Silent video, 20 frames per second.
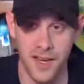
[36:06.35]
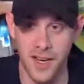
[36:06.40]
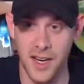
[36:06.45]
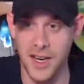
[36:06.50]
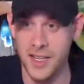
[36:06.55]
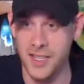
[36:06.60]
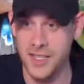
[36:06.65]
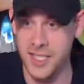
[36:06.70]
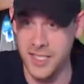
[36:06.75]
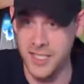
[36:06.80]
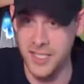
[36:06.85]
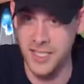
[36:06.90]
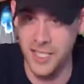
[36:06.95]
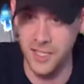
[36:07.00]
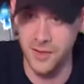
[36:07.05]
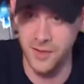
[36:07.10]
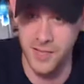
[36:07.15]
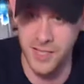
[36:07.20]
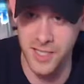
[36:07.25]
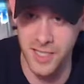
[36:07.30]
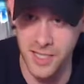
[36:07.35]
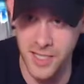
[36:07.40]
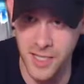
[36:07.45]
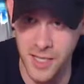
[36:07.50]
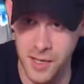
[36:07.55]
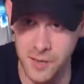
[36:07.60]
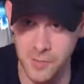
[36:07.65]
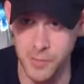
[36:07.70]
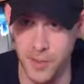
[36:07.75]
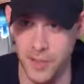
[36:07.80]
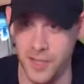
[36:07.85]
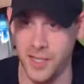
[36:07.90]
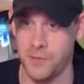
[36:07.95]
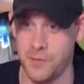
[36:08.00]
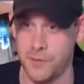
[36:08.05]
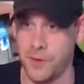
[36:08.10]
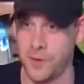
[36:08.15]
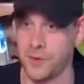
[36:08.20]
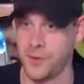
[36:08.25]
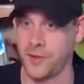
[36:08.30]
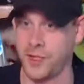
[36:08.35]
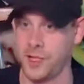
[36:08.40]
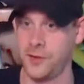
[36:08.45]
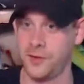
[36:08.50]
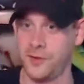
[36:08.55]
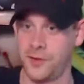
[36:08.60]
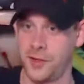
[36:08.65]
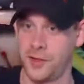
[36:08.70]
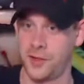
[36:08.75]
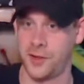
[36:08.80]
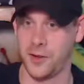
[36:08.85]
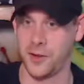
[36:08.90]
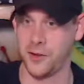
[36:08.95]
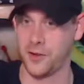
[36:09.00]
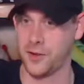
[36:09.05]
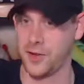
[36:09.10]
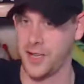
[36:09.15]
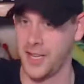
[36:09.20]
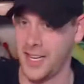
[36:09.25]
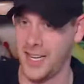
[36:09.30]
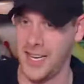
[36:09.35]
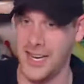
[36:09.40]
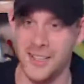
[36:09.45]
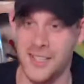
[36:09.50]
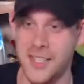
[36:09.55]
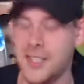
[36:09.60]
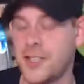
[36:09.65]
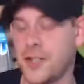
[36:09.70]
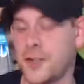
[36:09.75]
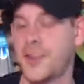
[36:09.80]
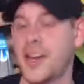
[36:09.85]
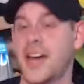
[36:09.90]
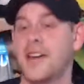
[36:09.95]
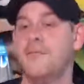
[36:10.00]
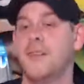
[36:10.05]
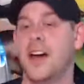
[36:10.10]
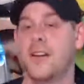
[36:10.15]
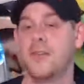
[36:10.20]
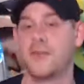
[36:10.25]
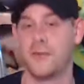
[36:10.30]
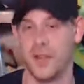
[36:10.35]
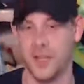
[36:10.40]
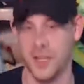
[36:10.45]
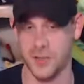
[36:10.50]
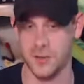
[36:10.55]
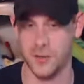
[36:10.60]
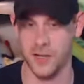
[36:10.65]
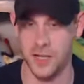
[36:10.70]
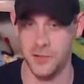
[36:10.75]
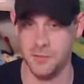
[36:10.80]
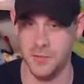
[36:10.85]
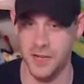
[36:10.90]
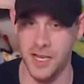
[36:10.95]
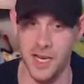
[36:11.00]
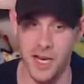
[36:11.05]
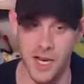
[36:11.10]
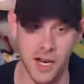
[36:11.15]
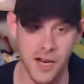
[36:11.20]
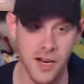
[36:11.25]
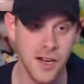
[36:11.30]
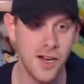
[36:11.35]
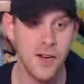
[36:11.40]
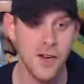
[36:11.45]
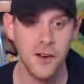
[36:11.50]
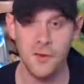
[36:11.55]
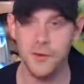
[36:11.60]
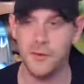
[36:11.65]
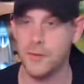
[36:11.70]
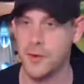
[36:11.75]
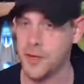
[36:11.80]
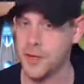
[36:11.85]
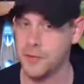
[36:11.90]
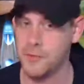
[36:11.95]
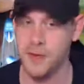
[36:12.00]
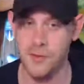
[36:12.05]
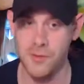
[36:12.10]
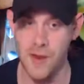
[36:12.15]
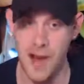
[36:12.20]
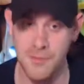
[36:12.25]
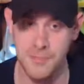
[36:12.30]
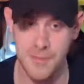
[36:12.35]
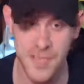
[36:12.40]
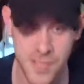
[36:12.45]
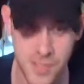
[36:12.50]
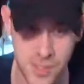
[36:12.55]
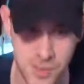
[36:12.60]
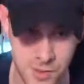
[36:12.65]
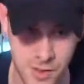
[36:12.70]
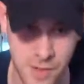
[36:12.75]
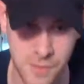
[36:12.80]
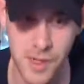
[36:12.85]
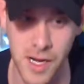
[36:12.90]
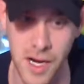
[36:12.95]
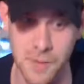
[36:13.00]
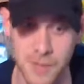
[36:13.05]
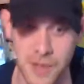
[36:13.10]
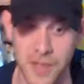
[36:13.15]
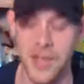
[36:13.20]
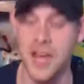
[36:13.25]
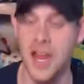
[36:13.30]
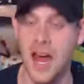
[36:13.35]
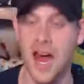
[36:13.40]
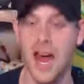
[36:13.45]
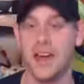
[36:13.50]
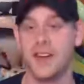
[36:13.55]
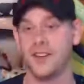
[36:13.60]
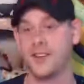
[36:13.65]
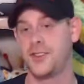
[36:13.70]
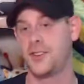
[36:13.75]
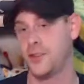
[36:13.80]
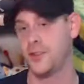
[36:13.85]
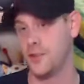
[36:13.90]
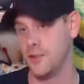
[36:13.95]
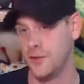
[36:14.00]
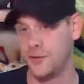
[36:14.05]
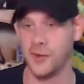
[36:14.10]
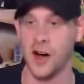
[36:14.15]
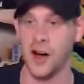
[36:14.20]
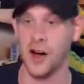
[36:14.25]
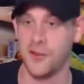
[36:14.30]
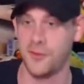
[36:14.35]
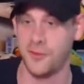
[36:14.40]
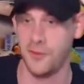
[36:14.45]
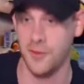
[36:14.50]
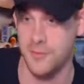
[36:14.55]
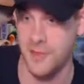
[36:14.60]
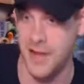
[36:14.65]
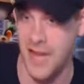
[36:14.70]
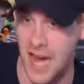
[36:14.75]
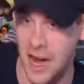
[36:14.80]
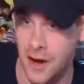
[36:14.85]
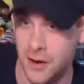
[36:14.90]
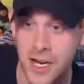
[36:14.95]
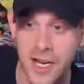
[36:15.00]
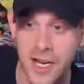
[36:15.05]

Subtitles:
JJGeneral says, "Oh, plugin won't go for Google Hangouts." It's okay, man, because we're gonna be wrapping this stream up not too far from now.